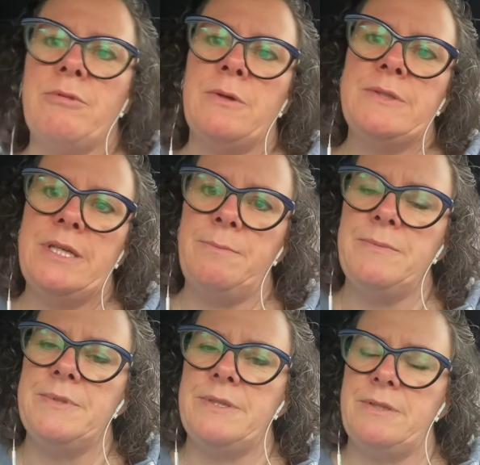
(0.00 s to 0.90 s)
rose
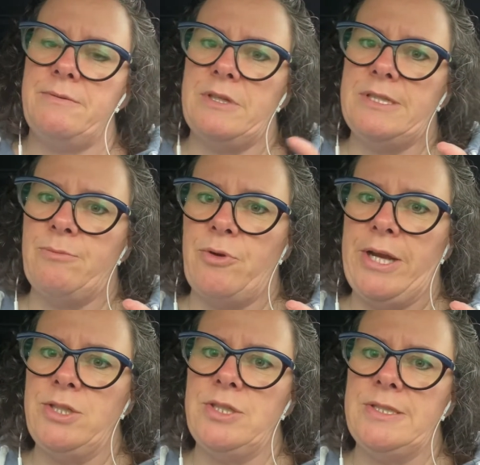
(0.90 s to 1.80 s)
hips, some
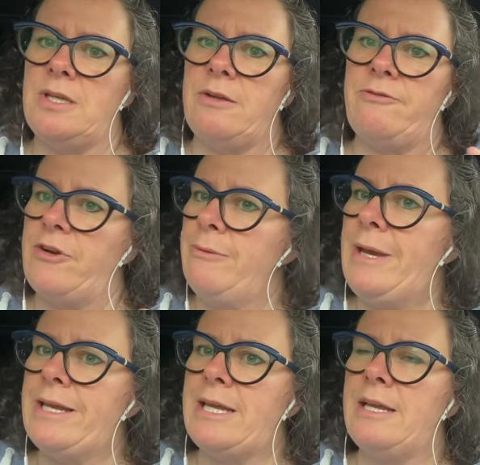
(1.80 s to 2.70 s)
branches, not very
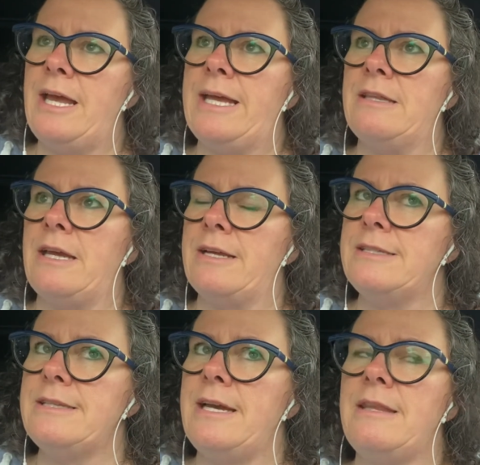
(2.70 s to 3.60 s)
many, and like I
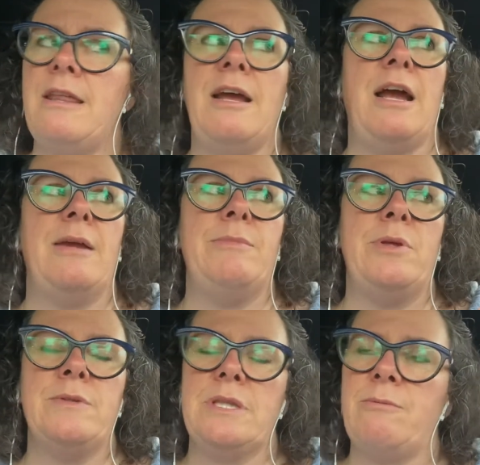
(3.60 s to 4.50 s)
said, I'm
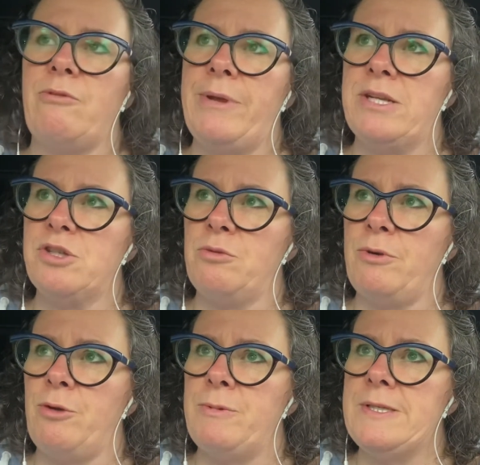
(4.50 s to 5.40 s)
using them for magical
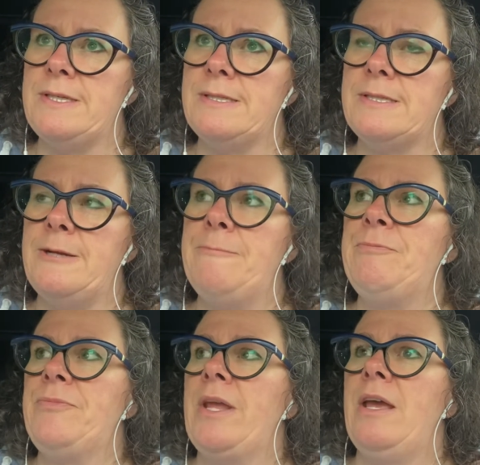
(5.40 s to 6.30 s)
purposes.
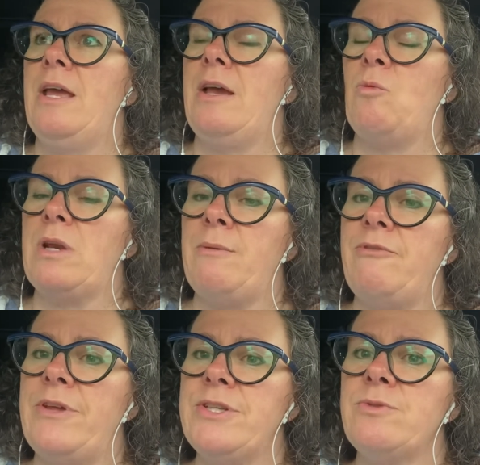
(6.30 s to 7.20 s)
When I'm
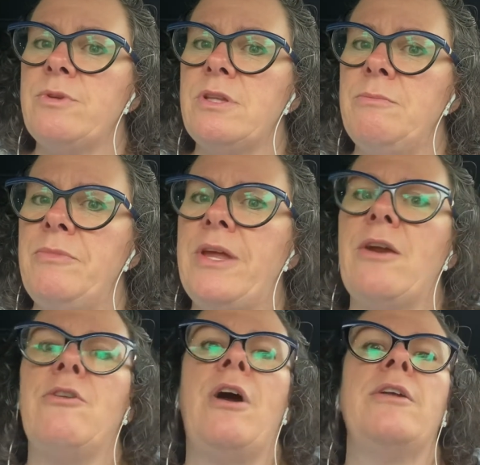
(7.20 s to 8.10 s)
finished with them, they
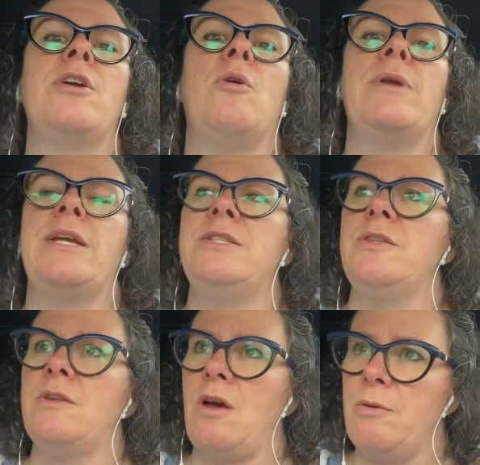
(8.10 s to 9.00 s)
are not going into
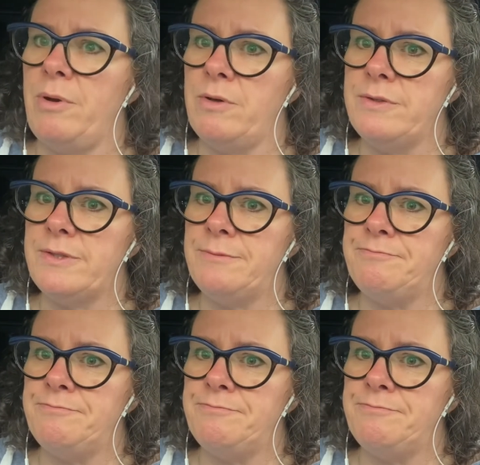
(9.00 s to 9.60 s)
the compost.